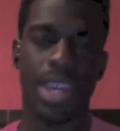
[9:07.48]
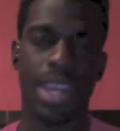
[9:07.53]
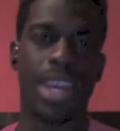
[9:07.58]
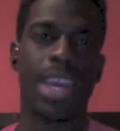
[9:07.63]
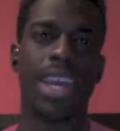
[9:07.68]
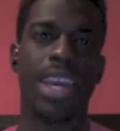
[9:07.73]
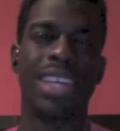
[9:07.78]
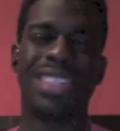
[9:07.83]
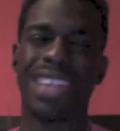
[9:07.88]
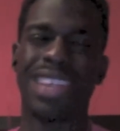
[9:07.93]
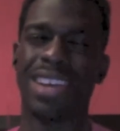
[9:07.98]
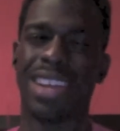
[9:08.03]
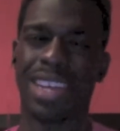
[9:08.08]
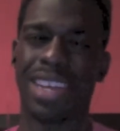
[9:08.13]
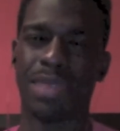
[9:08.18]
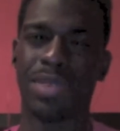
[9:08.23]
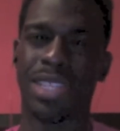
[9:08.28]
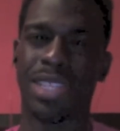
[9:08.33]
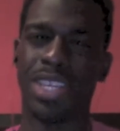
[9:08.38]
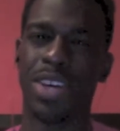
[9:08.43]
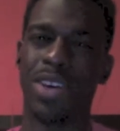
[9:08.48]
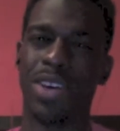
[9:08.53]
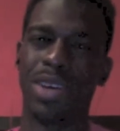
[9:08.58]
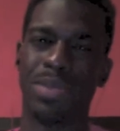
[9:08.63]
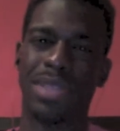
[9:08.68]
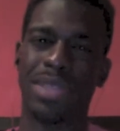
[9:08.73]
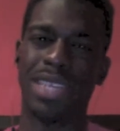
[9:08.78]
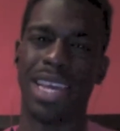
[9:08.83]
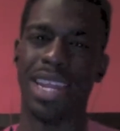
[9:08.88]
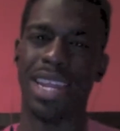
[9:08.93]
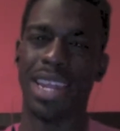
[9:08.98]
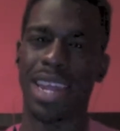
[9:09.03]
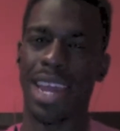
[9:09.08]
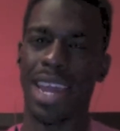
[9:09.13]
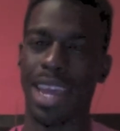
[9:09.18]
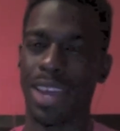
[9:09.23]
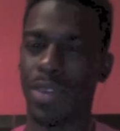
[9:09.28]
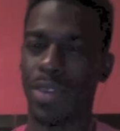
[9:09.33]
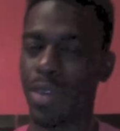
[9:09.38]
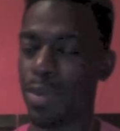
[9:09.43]
It's not like I'm still upset and
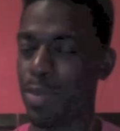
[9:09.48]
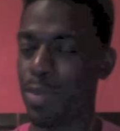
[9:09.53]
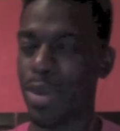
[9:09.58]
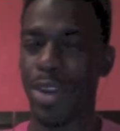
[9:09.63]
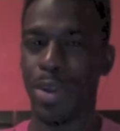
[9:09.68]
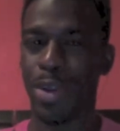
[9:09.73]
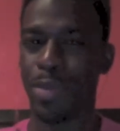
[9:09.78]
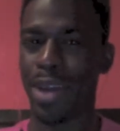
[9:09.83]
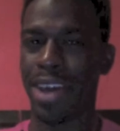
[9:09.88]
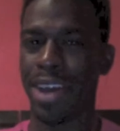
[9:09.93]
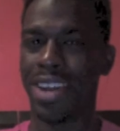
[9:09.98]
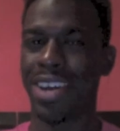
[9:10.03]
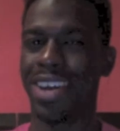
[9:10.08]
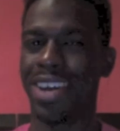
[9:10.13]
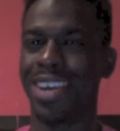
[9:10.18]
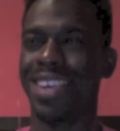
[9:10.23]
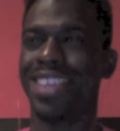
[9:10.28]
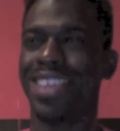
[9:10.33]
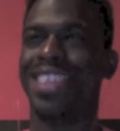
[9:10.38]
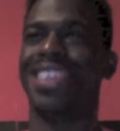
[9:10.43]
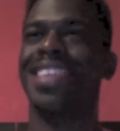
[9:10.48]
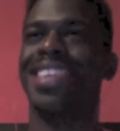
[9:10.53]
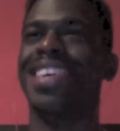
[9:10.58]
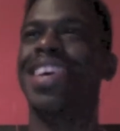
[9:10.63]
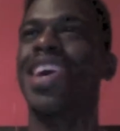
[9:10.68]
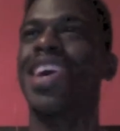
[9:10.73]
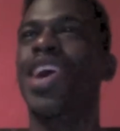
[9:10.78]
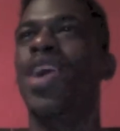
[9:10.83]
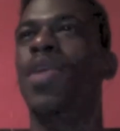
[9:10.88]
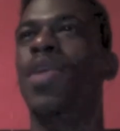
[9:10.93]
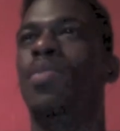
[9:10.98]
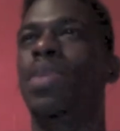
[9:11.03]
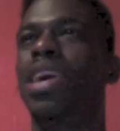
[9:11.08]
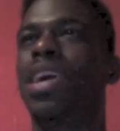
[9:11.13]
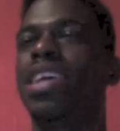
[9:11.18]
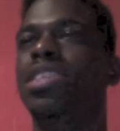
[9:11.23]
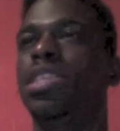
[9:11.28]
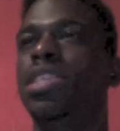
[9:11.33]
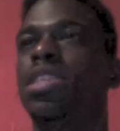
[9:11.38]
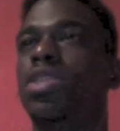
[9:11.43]
angry and bitter about it, huh? But
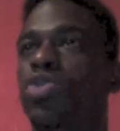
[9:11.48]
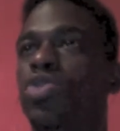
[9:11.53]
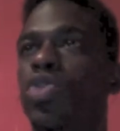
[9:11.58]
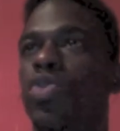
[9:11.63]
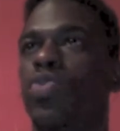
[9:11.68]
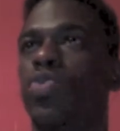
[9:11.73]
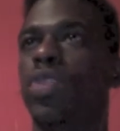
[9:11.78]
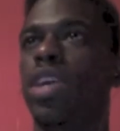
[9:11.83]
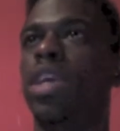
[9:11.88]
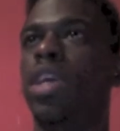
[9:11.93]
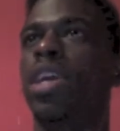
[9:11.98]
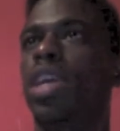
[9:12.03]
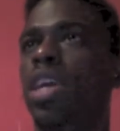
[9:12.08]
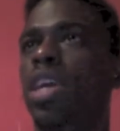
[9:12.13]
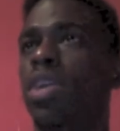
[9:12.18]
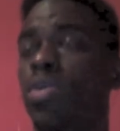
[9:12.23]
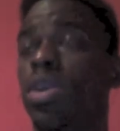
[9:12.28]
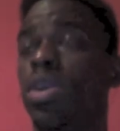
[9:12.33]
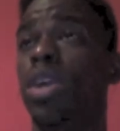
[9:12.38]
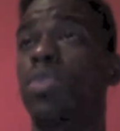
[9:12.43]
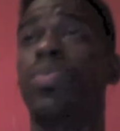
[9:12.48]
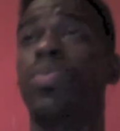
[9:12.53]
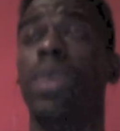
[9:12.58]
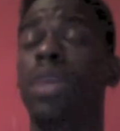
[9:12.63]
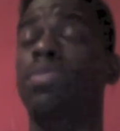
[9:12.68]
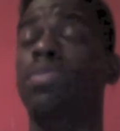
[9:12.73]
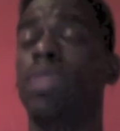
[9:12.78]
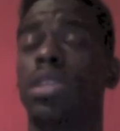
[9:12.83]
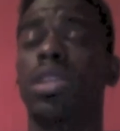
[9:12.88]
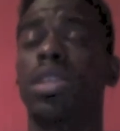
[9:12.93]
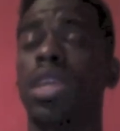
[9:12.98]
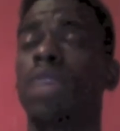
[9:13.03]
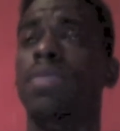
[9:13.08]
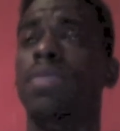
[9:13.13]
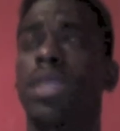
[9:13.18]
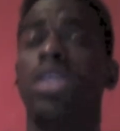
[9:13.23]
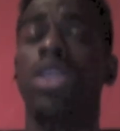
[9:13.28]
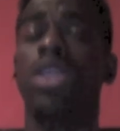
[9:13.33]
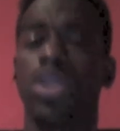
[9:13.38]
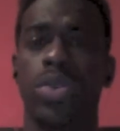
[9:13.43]
it's just the truth. He
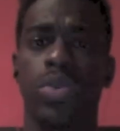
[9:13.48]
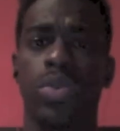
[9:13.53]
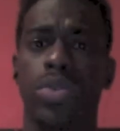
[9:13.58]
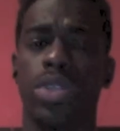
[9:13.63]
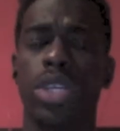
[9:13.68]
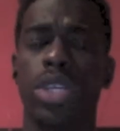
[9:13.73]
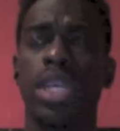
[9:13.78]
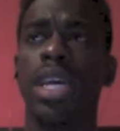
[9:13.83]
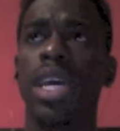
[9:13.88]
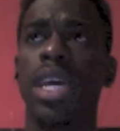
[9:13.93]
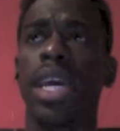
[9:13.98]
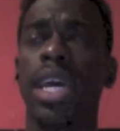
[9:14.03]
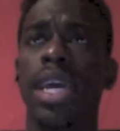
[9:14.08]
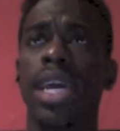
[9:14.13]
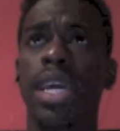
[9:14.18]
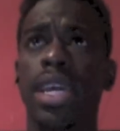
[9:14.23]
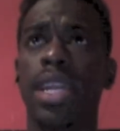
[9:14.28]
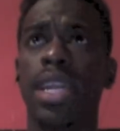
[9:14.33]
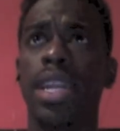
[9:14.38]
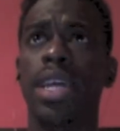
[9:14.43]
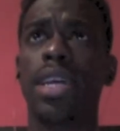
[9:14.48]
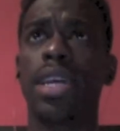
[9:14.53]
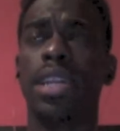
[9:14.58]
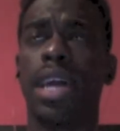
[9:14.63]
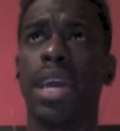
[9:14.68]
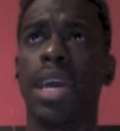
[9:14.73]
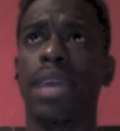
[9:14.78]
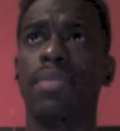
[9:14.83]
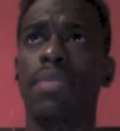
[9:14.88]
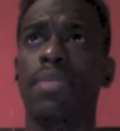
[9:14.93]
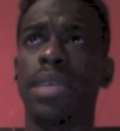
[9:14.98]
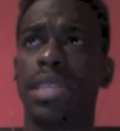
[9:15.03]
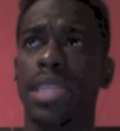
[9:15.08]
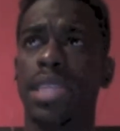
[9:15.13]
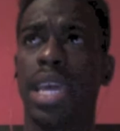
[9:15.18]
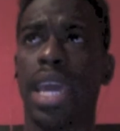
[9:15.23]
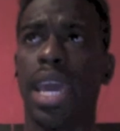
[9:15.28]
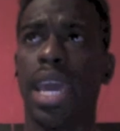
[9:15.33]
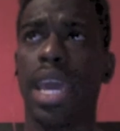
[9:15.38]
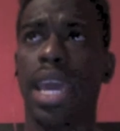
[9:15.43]
was huge. He looked like Mr.
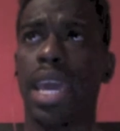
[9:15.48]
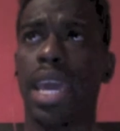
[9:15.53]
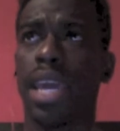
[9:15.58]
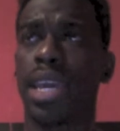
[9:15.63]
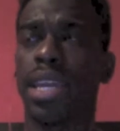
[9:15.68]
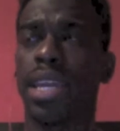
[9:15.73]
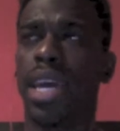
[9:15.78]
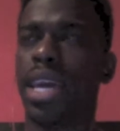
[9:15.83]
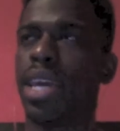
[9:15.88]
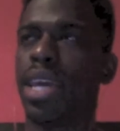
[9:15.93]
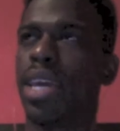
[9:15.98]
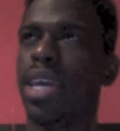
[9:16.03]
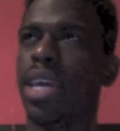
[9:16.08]
Egg. Like,